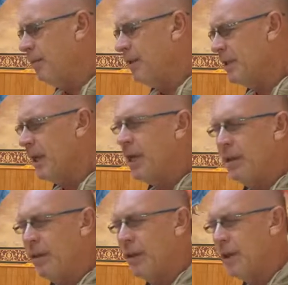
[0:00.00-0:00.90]

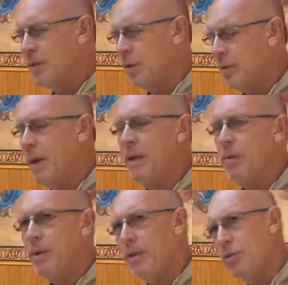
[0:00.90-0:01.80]
saying things which may
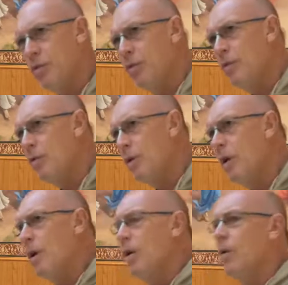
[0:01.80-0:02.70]
not be true,
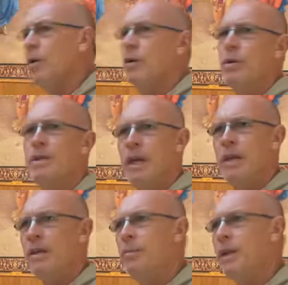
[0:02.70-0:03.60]
or you are
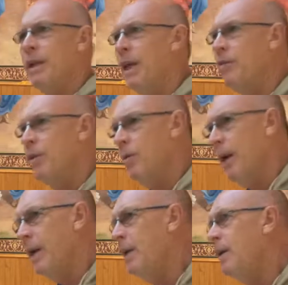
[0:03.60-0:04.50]
saying them in an angry
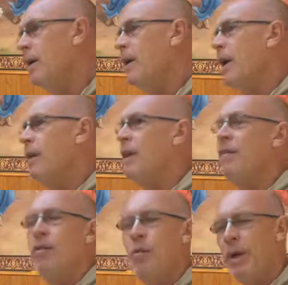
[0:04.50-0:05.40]
way, and
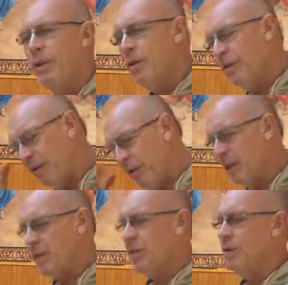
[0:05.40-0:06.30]
therefore when you have
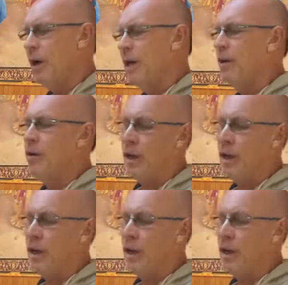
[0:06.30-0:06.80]
finished your anger